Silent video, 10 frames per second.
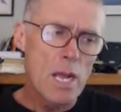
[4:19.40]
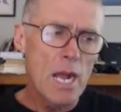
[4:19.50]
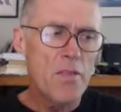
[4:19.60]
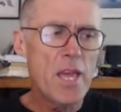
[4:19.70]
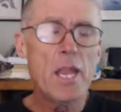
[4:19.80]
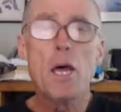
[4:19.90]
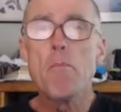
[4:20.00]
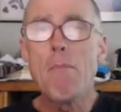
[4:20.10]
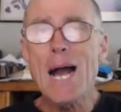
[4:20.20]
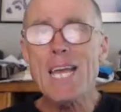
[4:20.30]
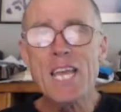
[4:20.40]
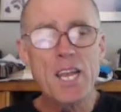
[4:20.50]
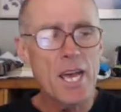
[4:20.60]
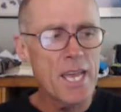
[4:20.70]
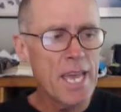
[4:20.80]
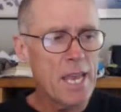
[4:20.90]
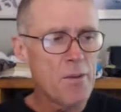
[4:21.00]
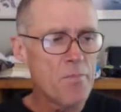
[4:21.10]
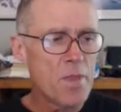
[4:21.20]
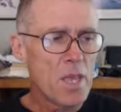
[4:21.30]
and then makin
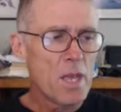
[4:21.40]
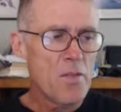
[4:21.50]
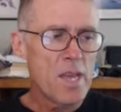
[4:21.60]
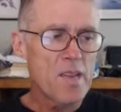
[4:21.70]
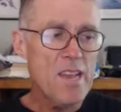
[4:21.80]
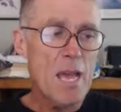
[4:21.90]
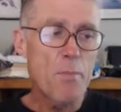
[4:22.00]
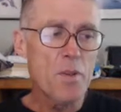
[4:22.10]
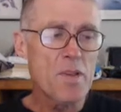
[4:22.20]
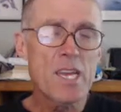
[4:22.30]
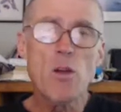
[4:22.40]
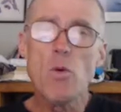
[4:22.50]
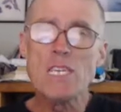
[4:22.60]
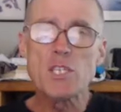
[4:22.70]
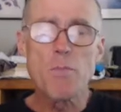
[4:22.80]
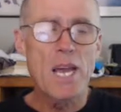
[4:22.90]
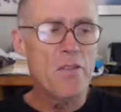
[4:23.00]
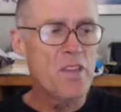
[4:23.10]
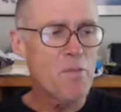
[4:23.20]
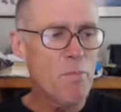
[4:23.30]
again. The examples here will
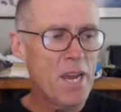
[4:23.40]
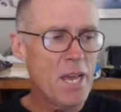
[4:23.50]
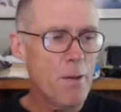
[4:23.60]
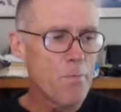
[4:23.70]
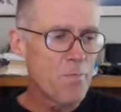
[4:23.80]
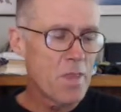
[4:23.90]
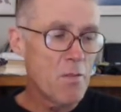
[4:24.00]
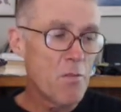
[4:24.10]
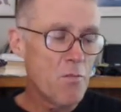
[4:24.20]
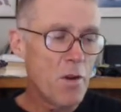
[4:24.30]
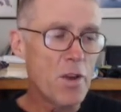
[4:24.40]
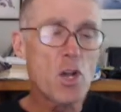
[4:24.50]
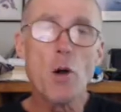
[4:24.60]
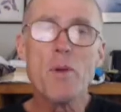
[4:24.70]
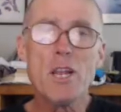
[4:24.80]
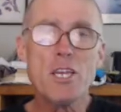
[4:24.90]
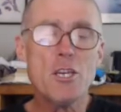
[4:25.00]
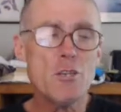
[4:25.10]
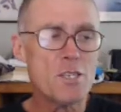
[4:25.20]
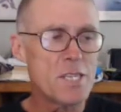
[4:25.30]
explain this better. Very commonly
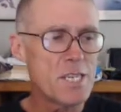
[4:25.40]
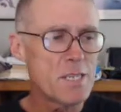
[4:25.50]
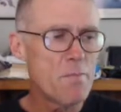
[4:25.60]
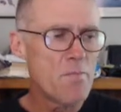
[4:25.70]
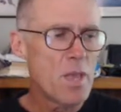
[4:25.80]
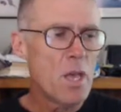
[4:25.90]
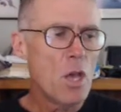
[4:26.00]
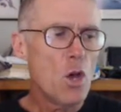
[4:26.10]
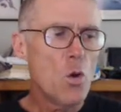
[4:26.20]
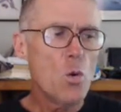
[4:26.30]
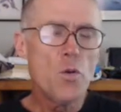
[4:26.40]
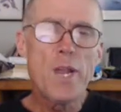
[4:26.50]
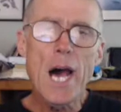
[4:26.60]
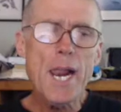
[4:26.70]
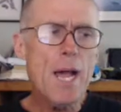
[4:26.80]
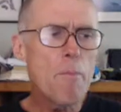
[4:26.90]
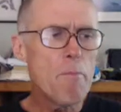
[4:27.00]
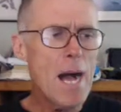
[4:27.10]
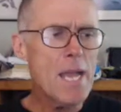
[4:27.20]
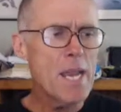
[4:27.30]
used this. Udara
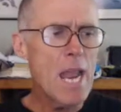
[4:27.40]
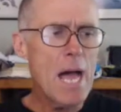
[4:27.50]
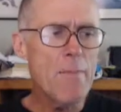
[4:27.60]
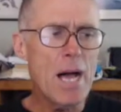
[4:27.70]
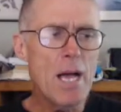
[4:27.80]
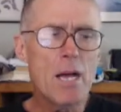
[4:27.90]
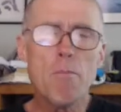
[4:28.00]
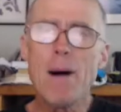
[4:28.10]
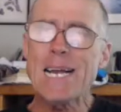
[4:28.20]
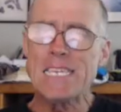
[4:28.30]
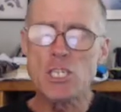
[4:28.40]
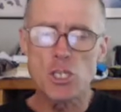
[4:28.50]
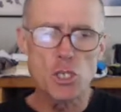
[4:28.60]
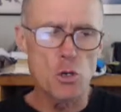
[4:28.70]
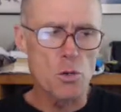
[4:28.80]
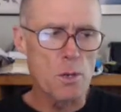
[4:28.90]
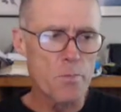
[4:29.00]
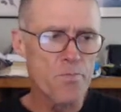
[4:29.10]
makin lama, makin sejuk.